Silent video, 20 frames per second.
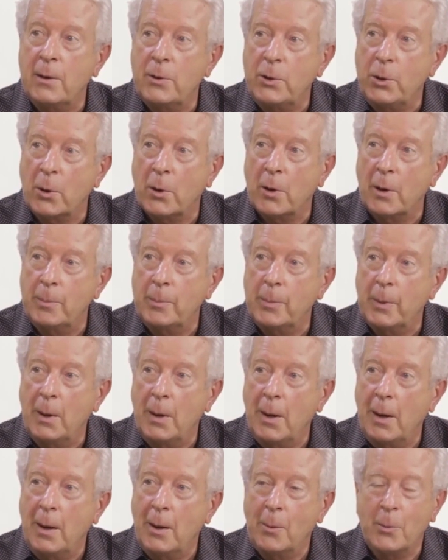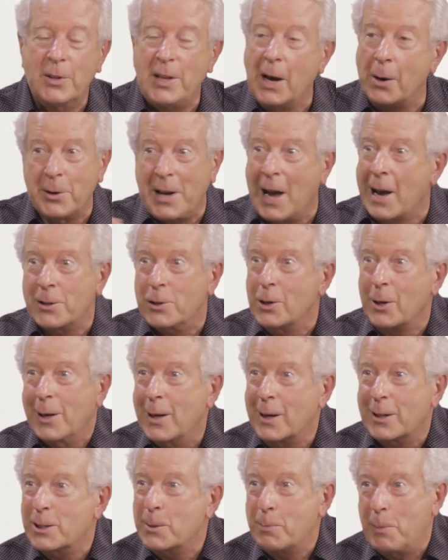in Europe, without
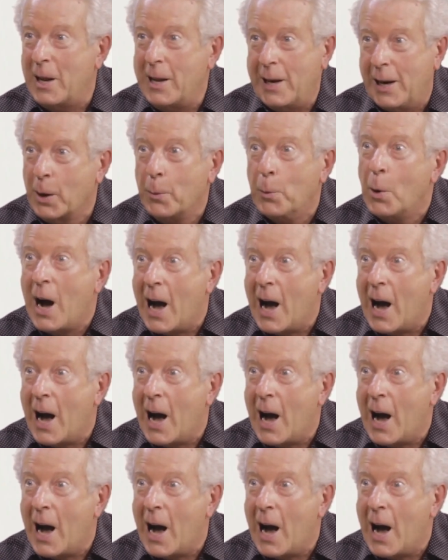actually explaining